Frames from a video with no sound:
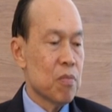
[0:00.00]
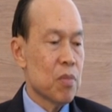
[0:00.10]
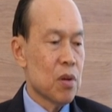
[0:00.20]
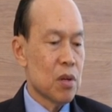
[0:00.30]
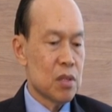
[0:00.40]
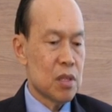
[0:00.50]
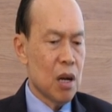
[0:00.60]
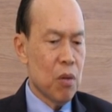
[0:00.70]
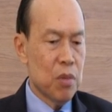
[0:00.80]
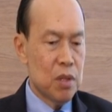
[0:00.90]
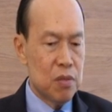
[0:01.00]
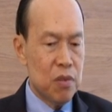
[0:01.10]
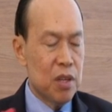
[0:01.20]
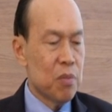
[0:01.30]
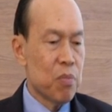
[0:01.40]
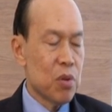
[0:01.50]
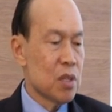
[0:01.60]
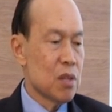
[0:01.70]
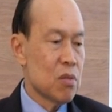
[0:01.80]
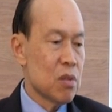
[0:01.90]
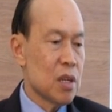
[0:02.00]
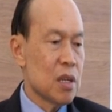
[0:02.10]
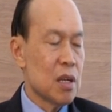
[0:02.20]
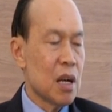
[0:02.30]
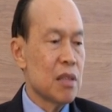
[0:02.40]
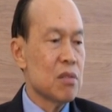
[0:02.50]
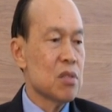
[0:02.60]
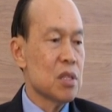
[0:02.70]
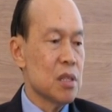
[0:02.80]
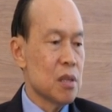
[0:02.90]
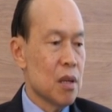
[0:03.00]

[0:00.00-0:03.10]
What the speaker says: Because government is very important to the country.